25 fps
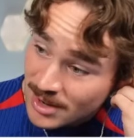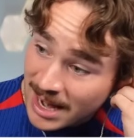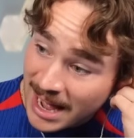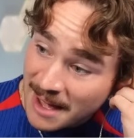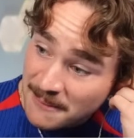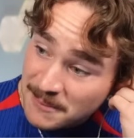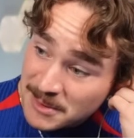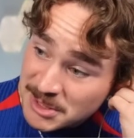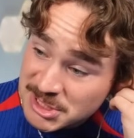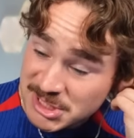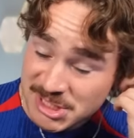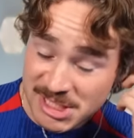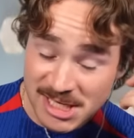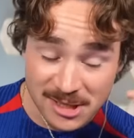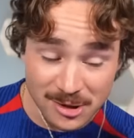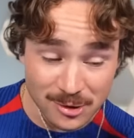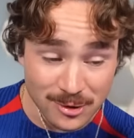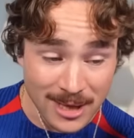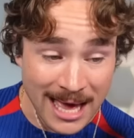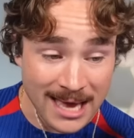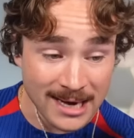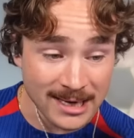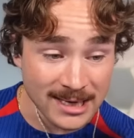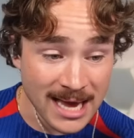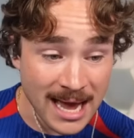I've been seeing a
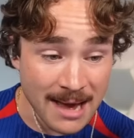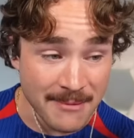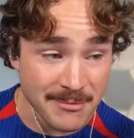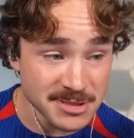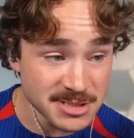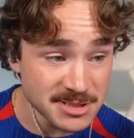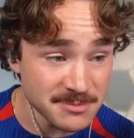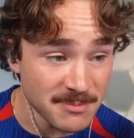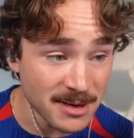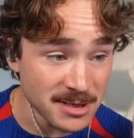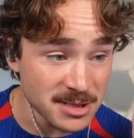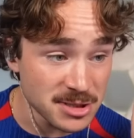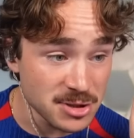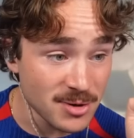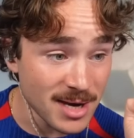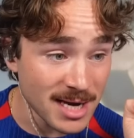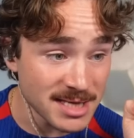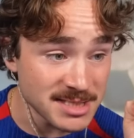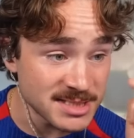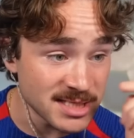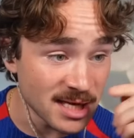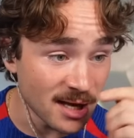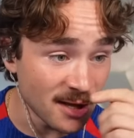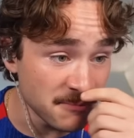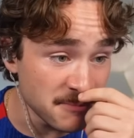lot of comments about you
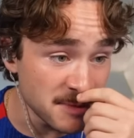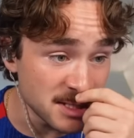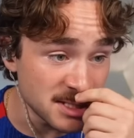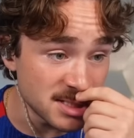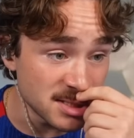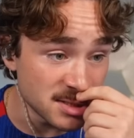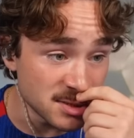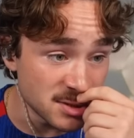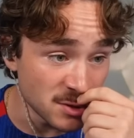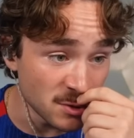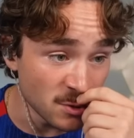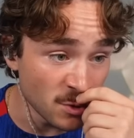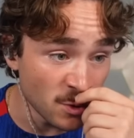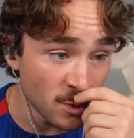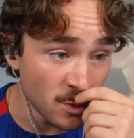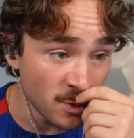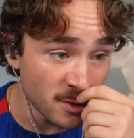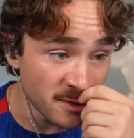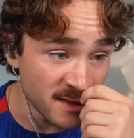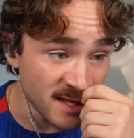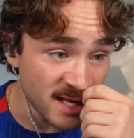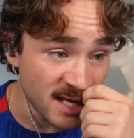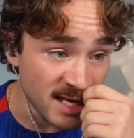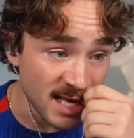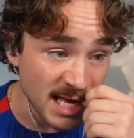guys telling me to do
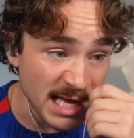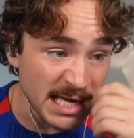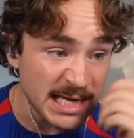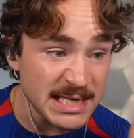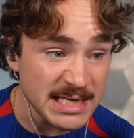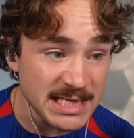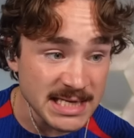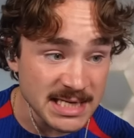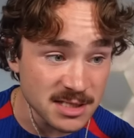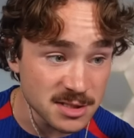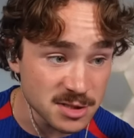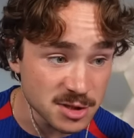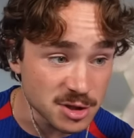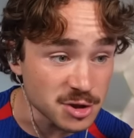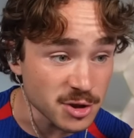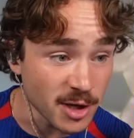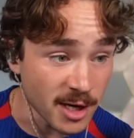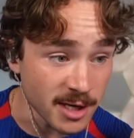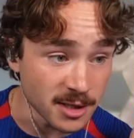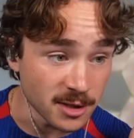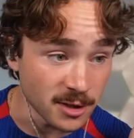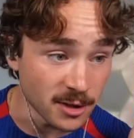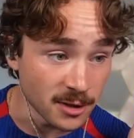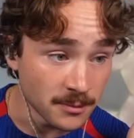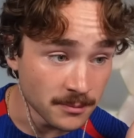the Indian
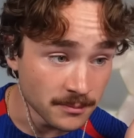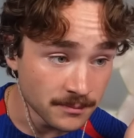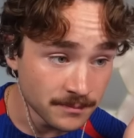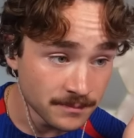striker.